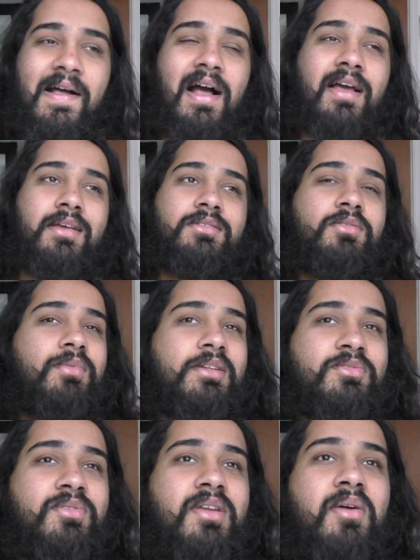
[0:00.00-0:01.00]
I guess no,
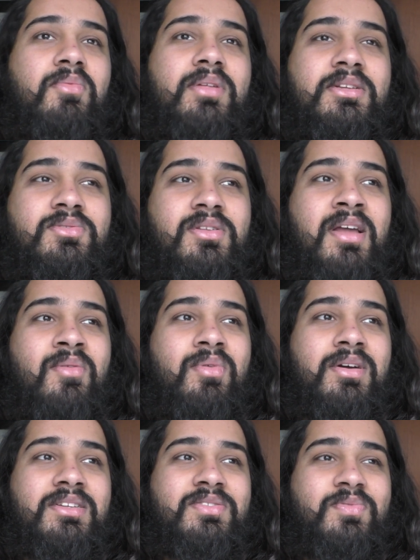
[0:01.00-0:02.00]
that's what the
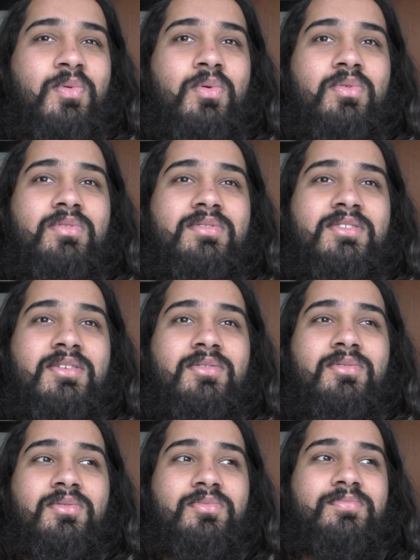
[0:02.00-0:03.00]
network is for.
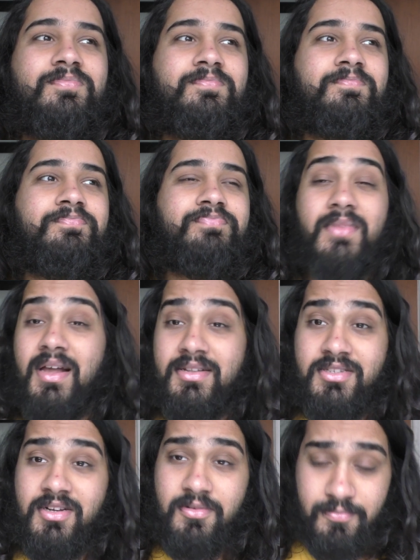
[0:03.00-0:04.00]
So I
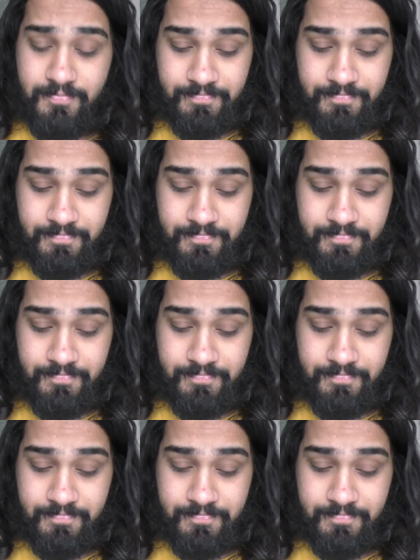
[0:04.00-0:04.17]
don't know.